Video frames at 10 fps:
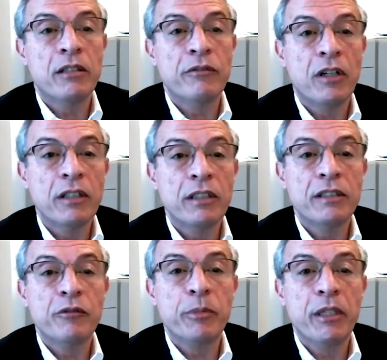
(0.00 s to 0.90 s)
of
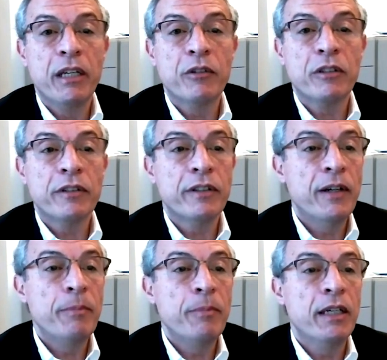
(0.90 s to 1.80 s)
cognitive behavioral
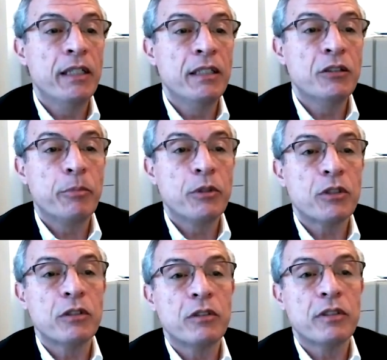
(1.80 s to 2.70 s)
therapy and
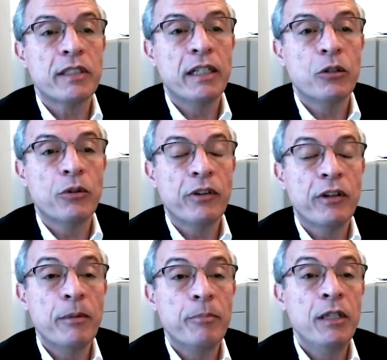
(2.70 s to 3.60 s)
interpersonal
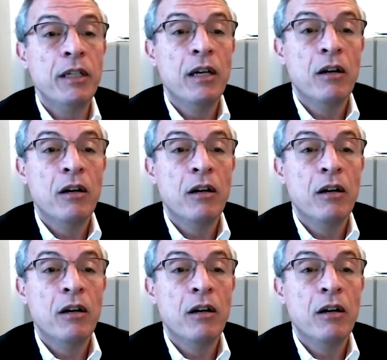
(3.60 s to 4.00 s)
psychotherapy